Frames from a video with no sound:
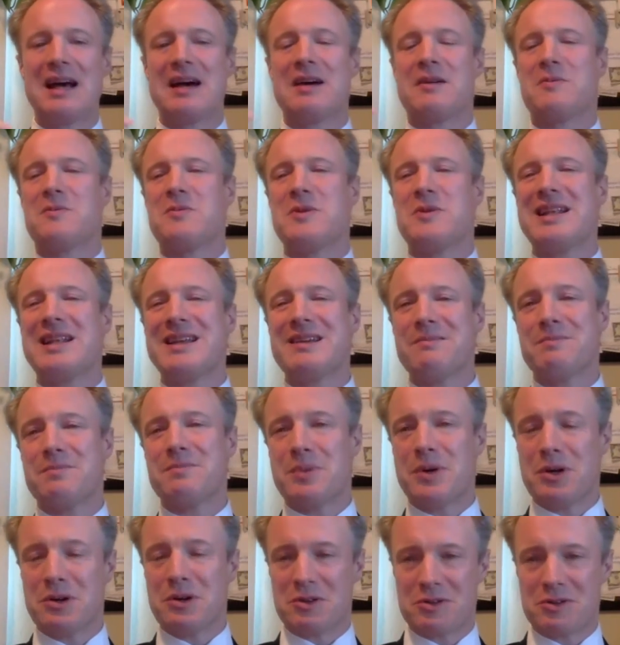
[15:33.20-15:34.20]
reading
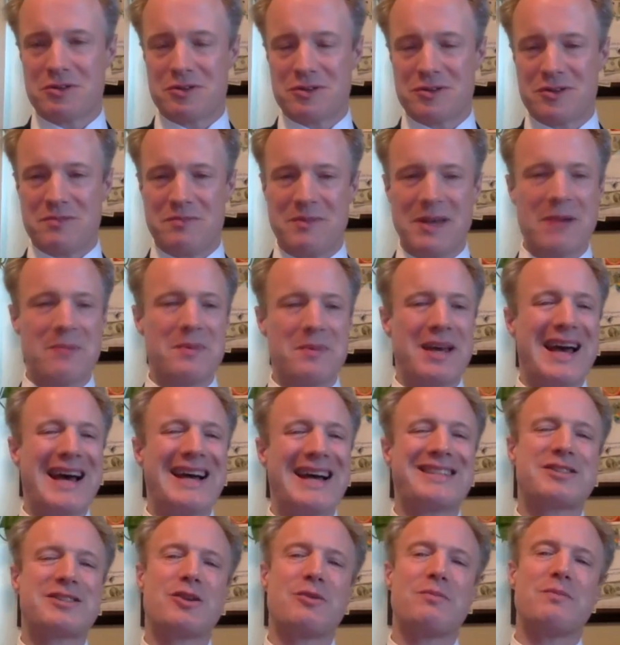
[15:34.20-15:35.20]
books, maybe
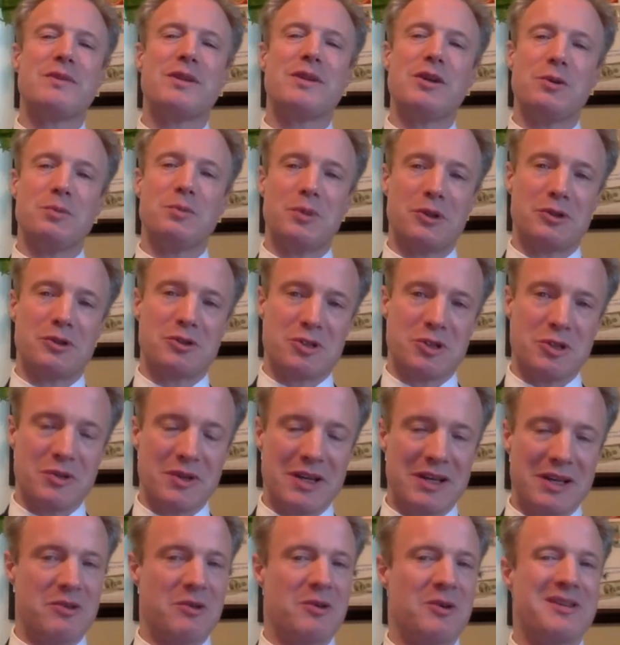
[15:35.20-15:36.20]
add some new books to
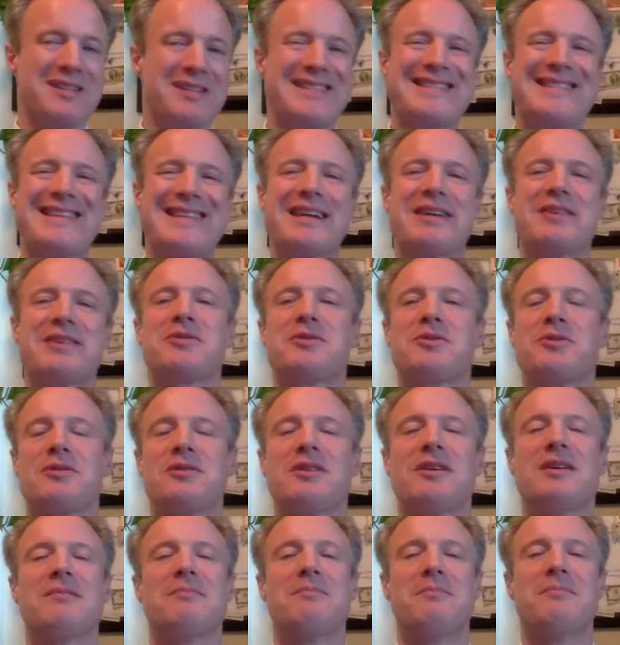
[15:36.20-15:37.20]
it or stick to
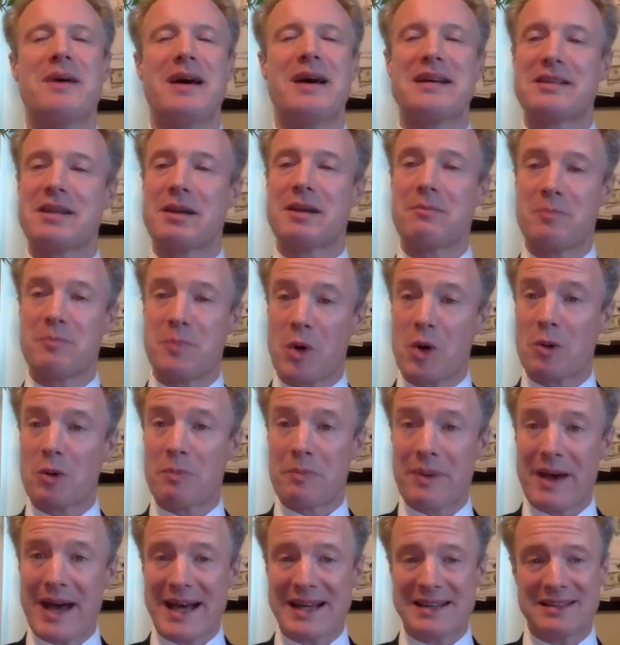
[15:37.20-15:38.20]
the basic book
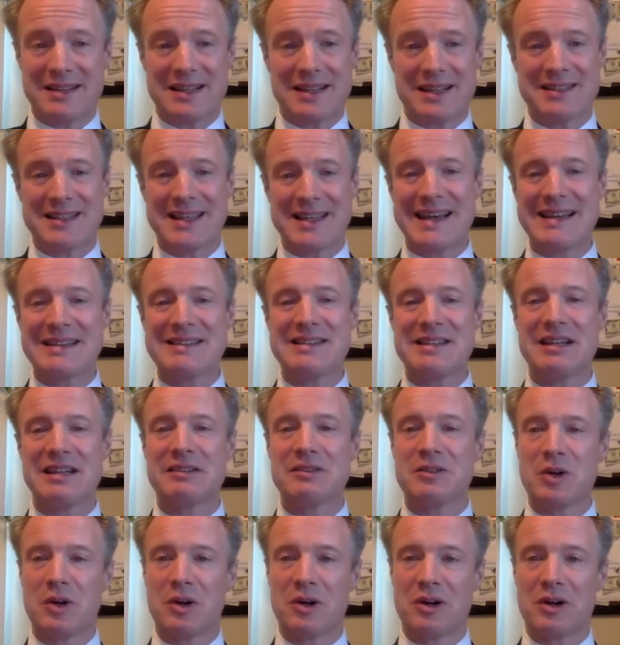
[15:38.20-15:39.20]
pack that KT
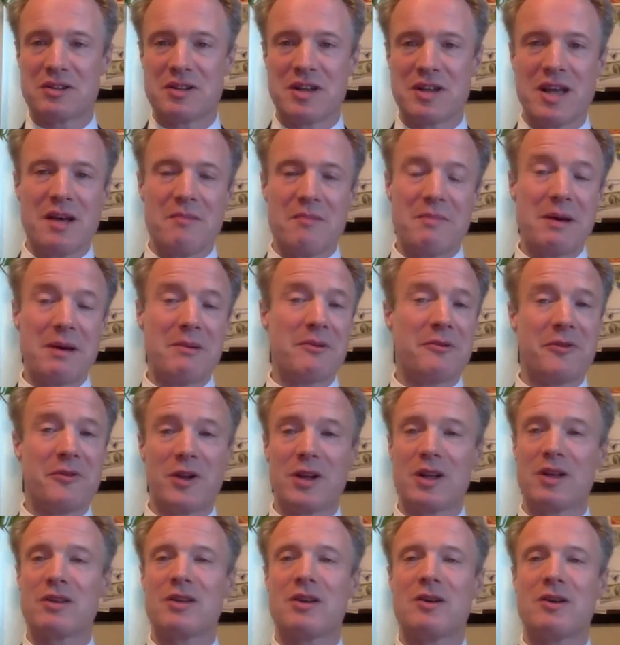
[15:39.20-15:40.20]
endorsed. Maybe
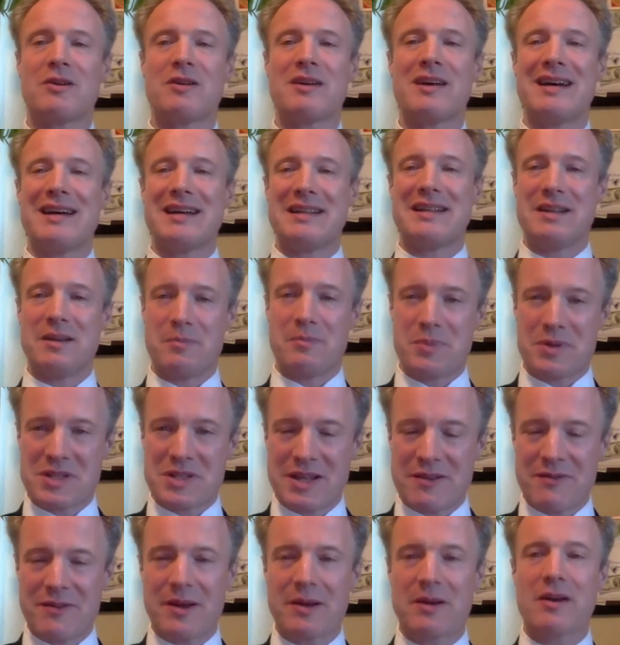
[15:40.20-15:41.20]
follow the
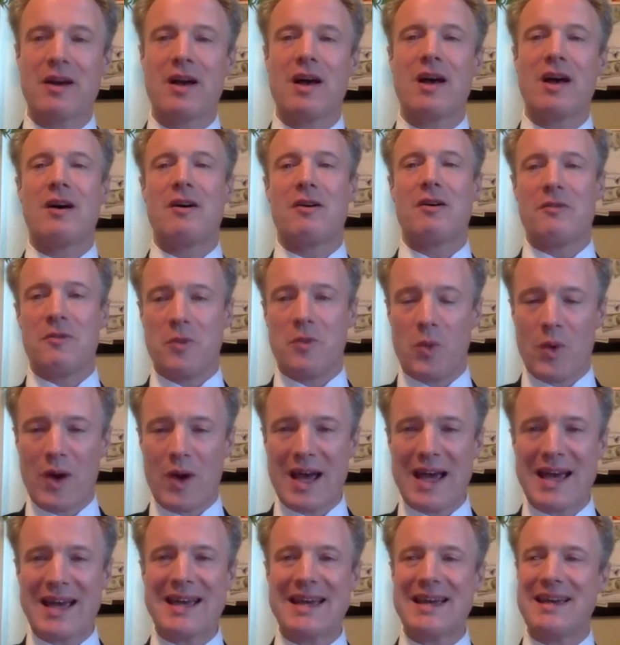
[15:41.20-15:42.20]
Pacific
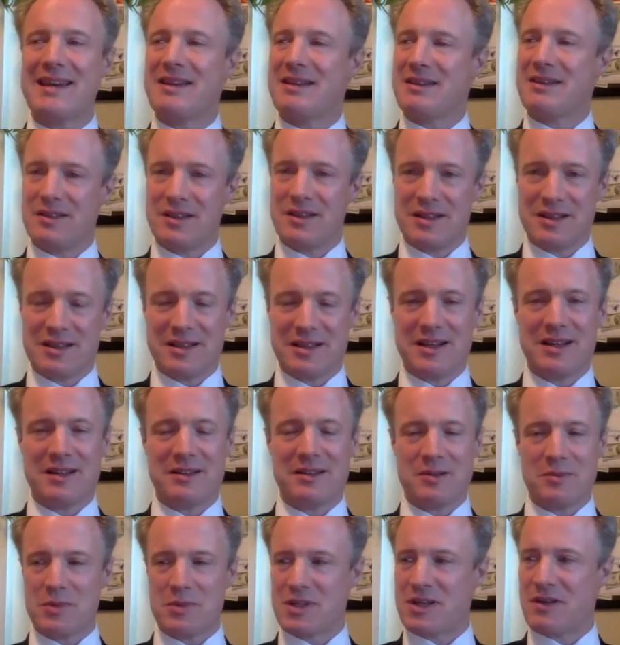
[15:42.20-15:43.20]
way,
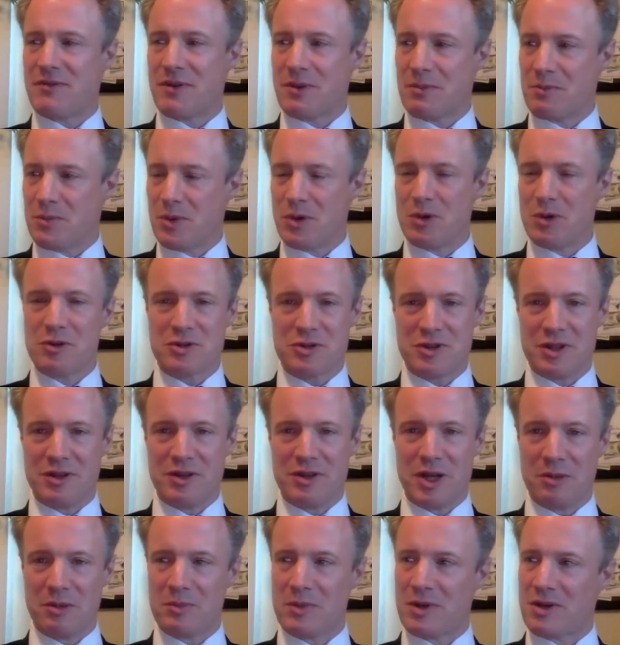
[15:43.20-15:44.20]
the Pacific books, the
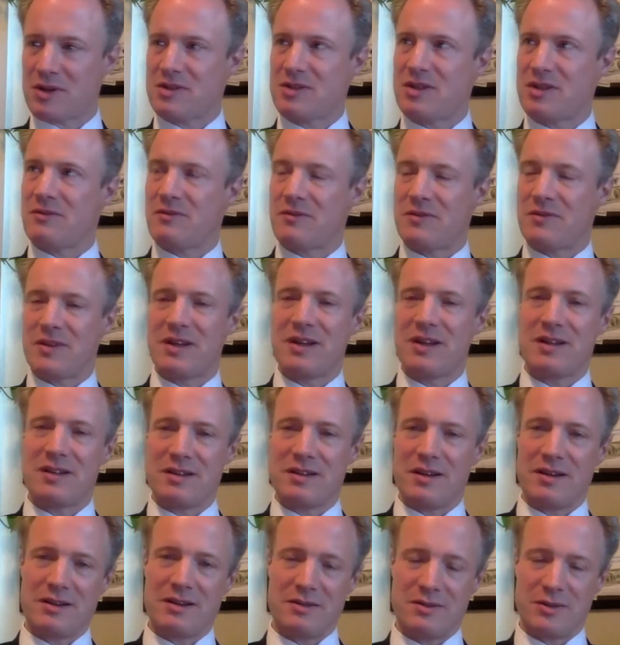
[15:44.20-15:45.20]
numbers,
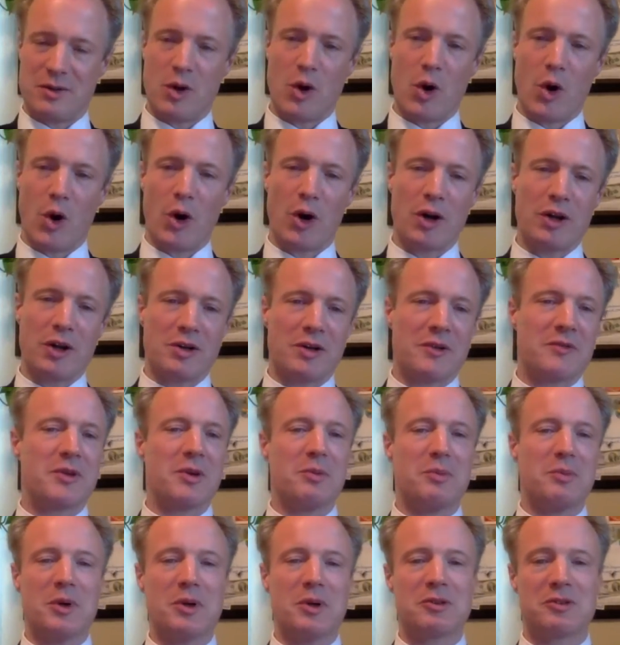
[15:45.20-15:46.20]
the order of the
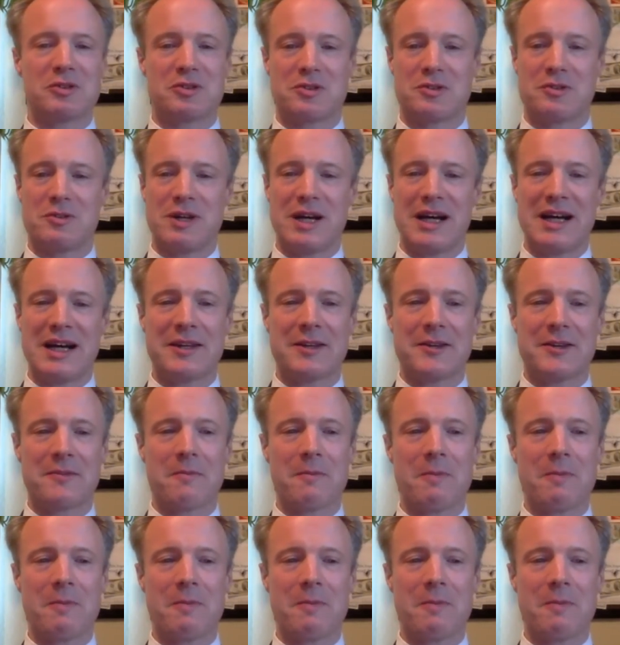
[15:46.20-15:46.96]
books, right?